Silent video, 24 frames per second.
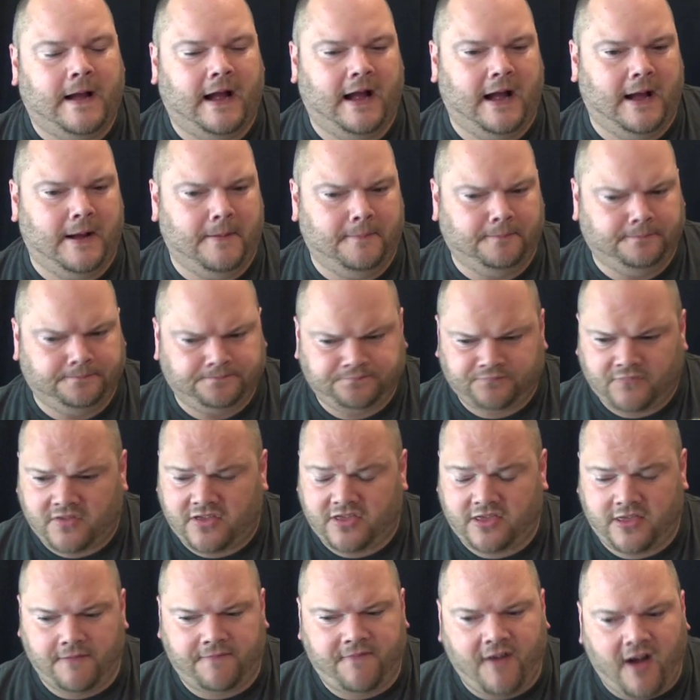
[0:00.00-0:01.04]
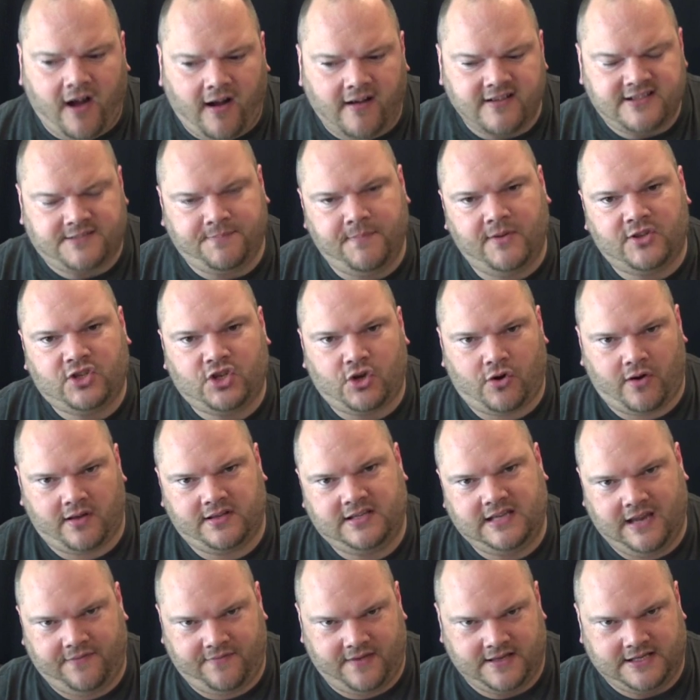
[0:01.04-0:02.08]
Um, the vast
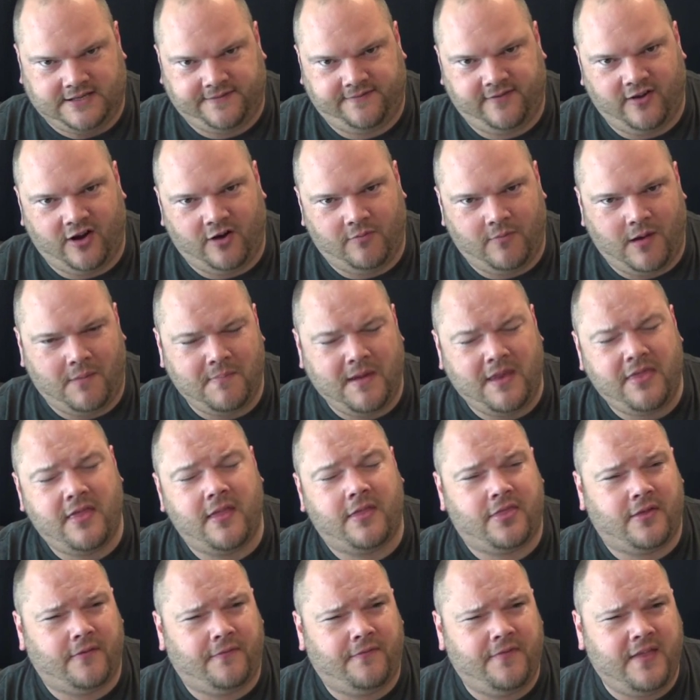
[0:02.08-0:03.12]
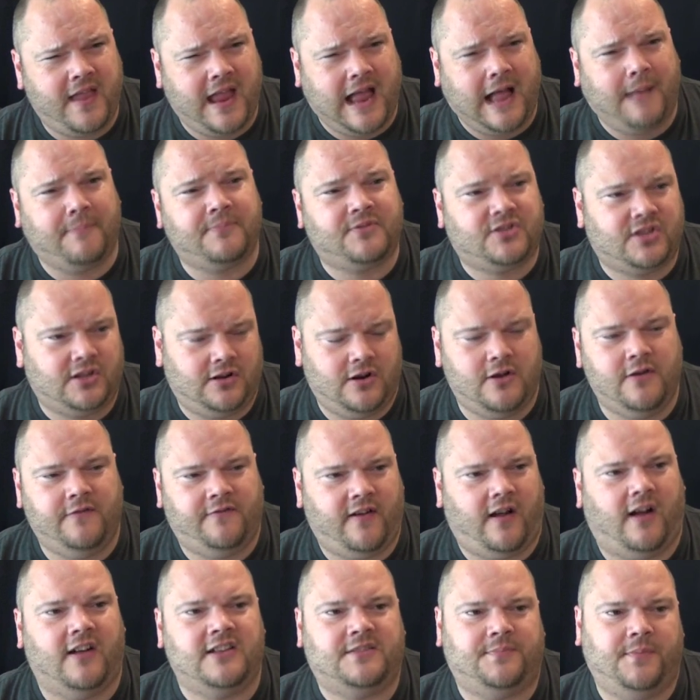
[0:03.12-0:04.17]
majority of this film, I mean, the, the, the absolute
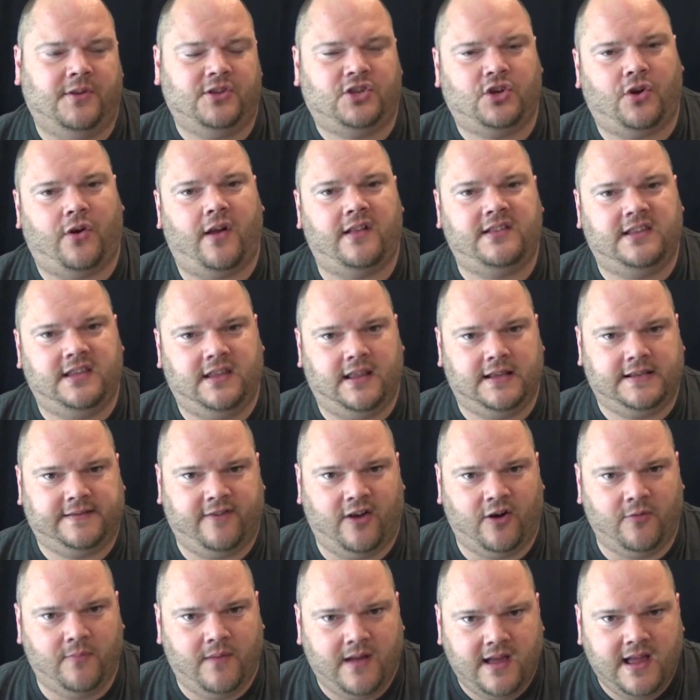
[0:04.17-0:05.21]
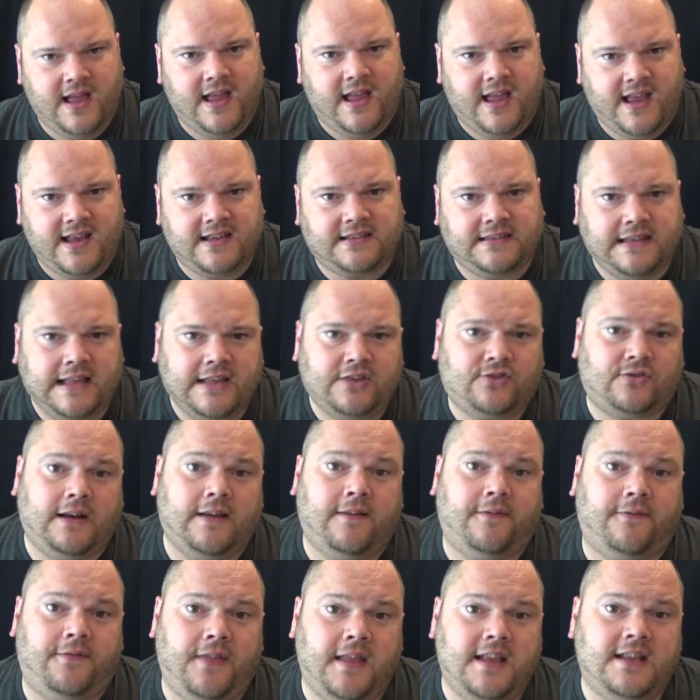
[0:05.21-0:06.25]
vast majority of this film is
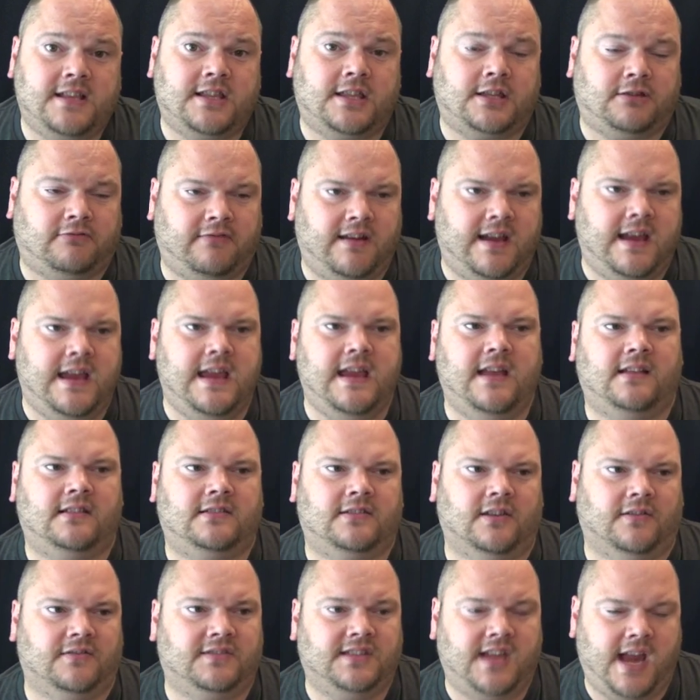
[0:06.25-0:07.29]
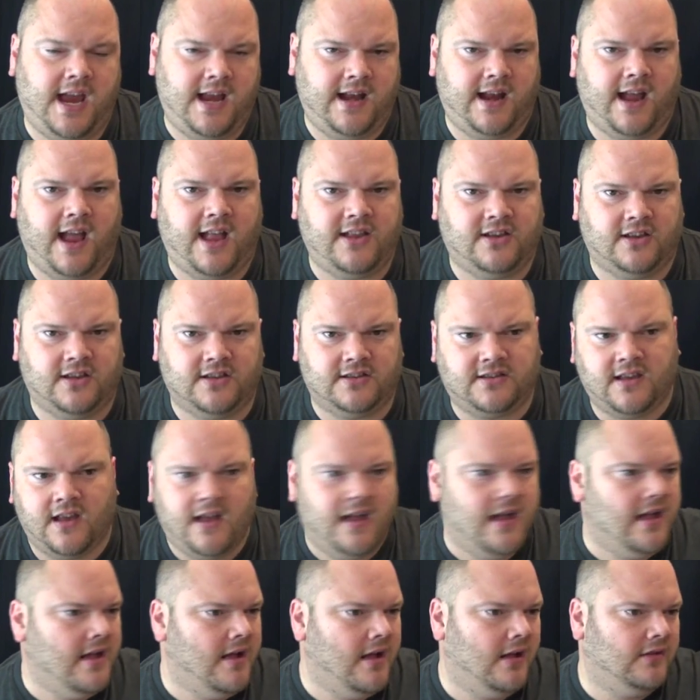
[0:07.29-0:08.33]
literally these three sort of teenagers
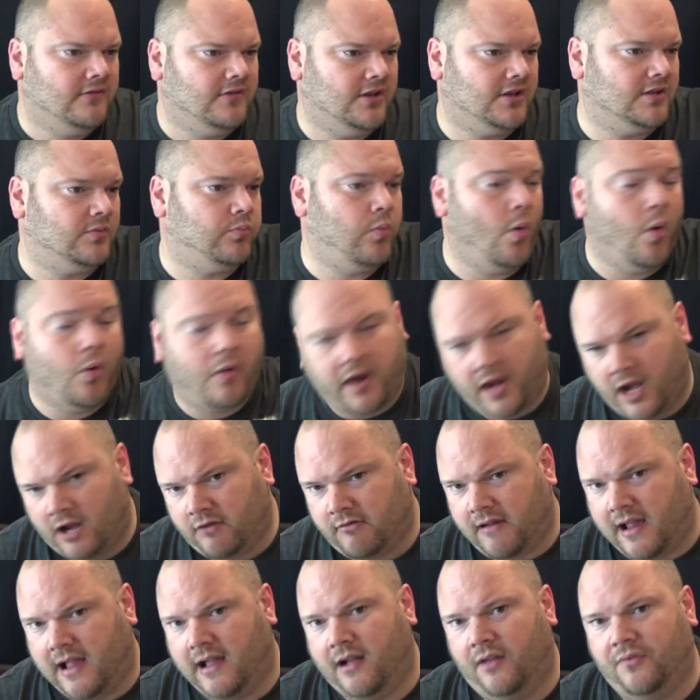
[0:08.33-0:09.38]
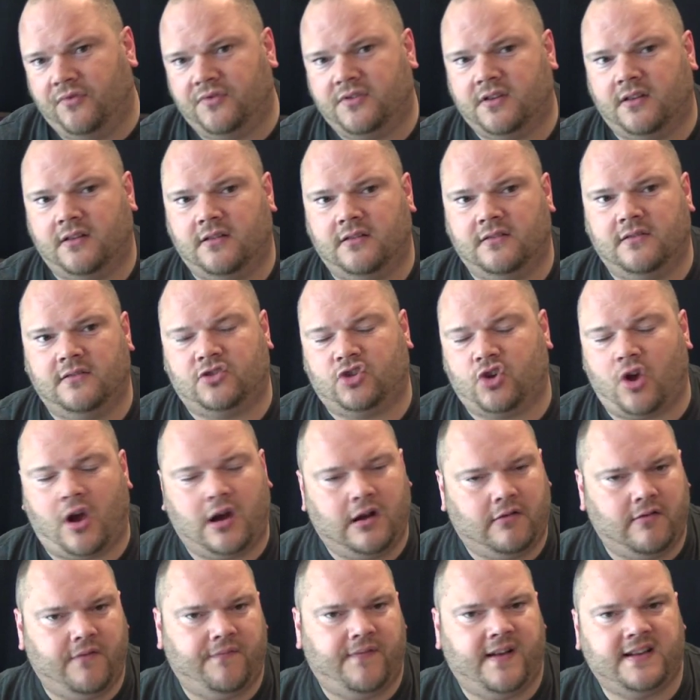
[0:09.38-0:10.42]
just walking around, uh,
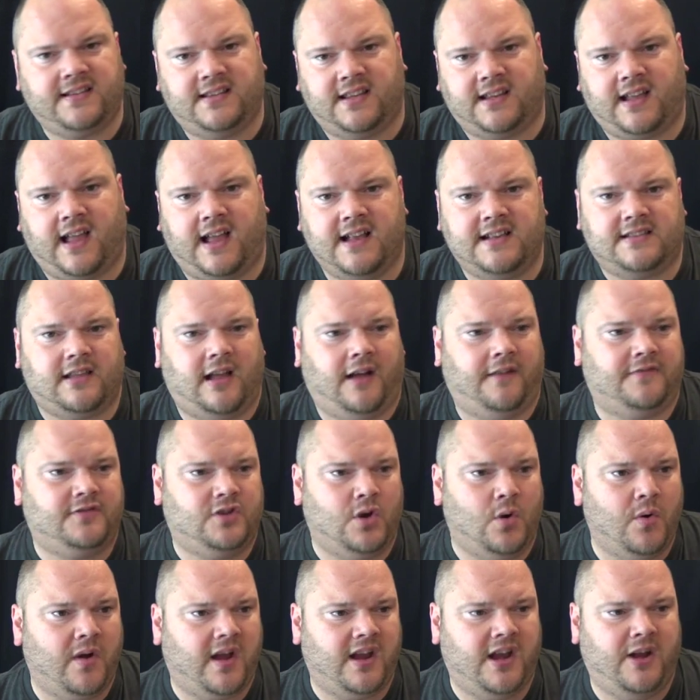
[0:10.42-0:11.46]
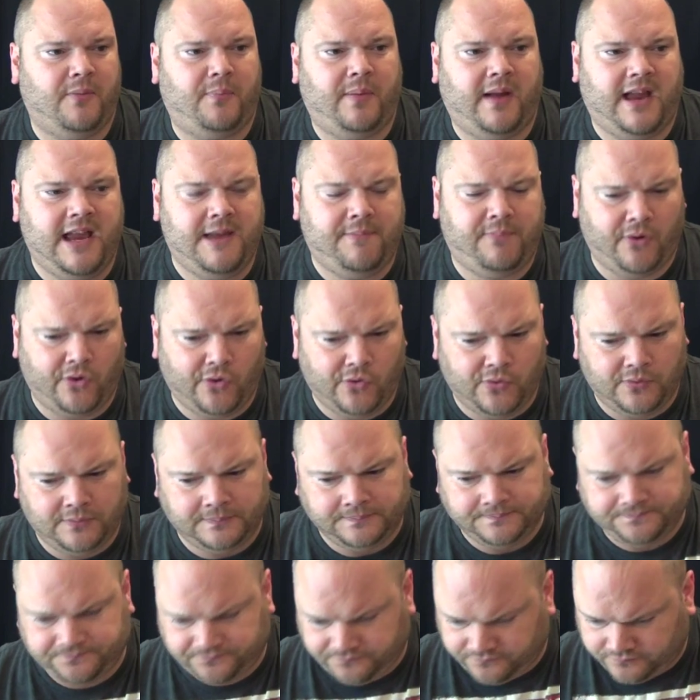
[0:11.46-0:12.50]
trying to investigate stuff, talking to
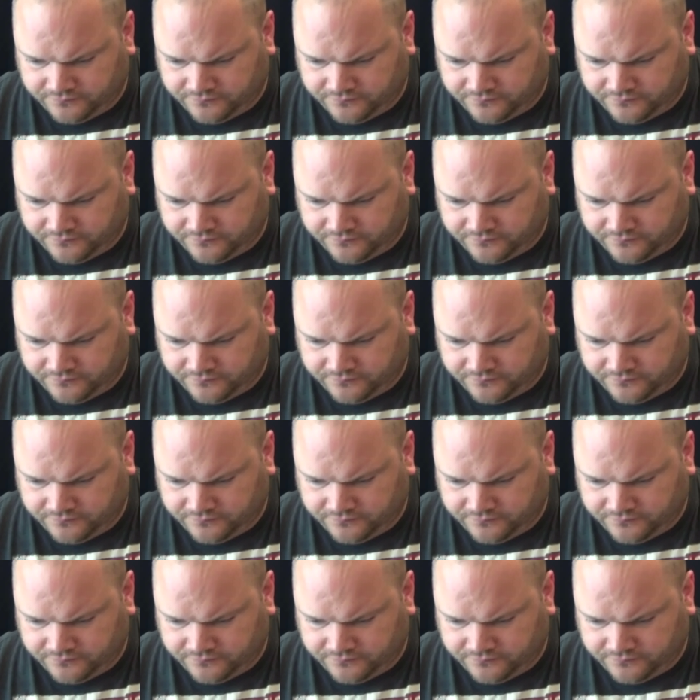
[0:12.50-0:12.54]
people